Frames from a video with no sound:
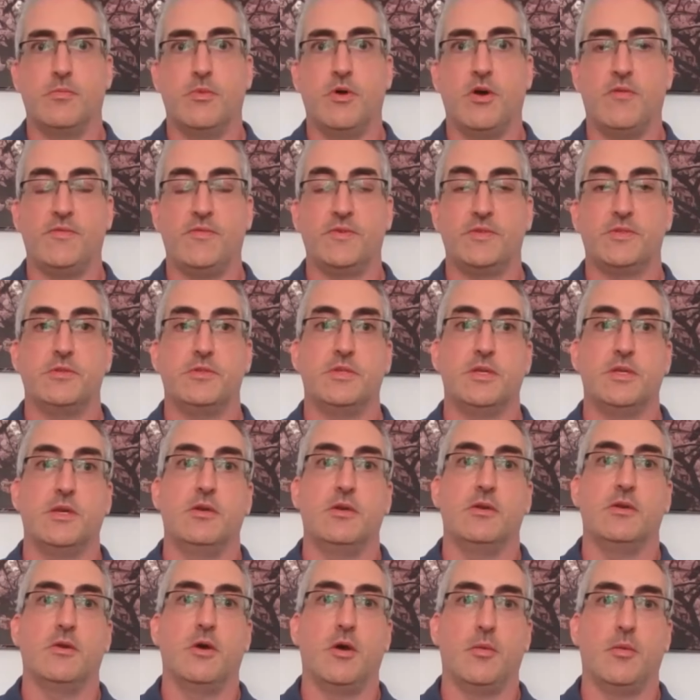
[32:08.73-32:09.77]
officers
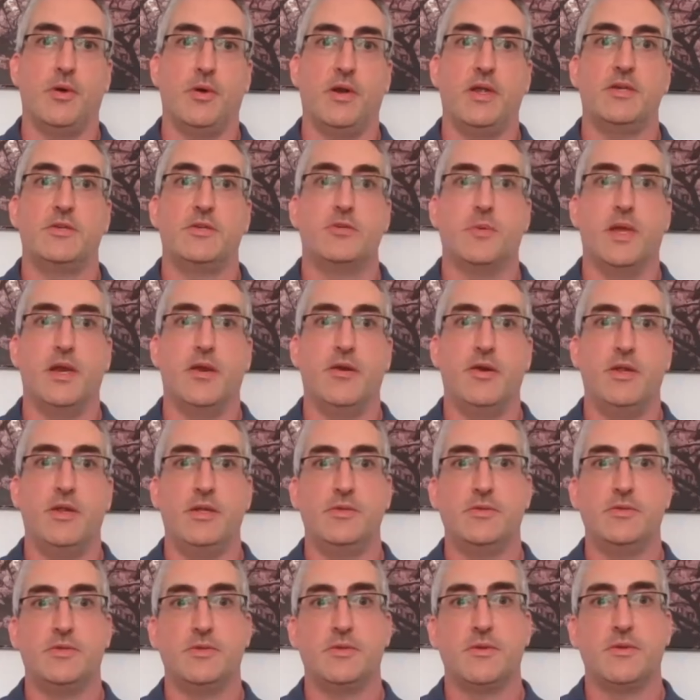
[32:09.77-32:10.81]
in operational
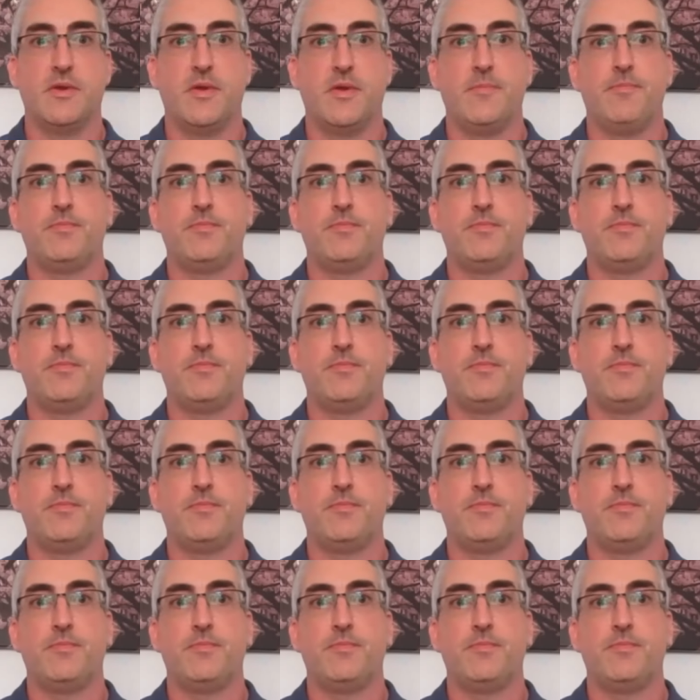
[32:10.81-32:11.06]
areas,